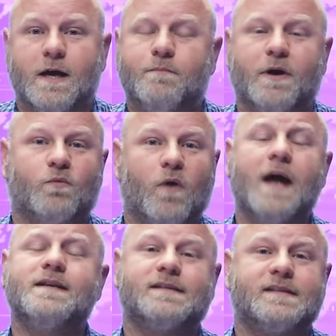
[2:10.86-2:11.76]
but
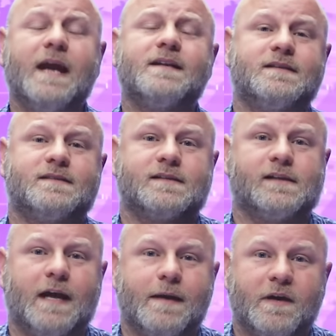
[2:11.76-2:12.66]
Ron DeSantis is
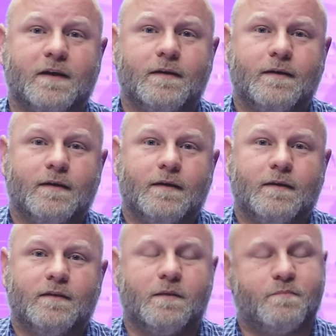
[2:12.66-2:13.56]
claiming
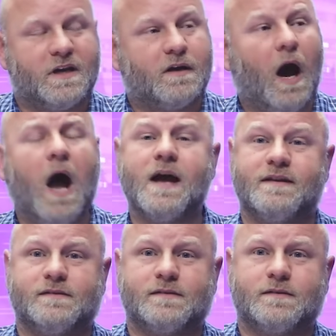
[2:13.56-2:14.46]
that
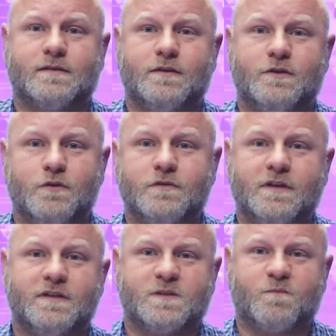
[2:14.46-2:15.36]
because you
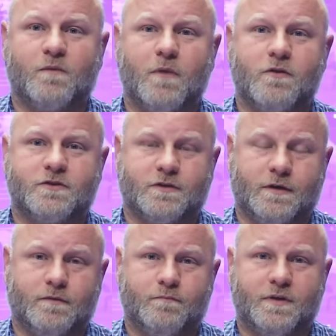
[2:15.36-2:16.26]
did this
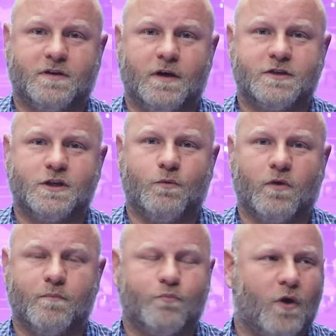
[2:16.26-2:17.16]
promotion, because you
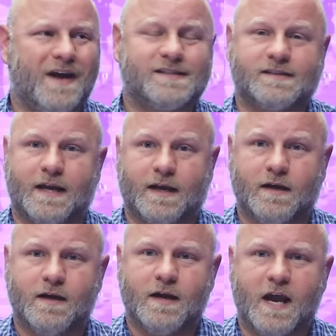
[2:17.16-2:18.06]
were
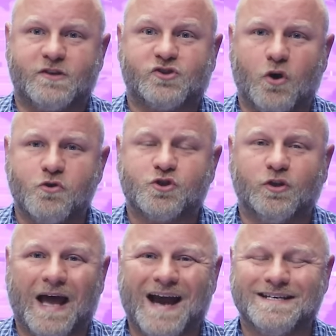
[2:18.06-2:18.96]
embracing a
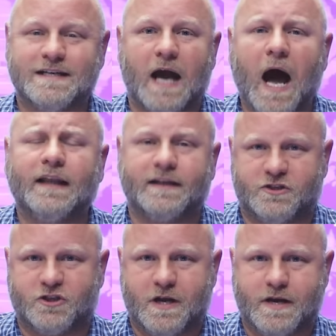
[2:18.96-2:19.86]
social
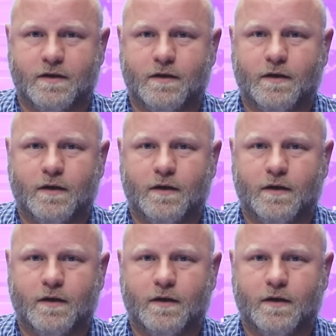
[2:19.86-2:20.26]
ideology,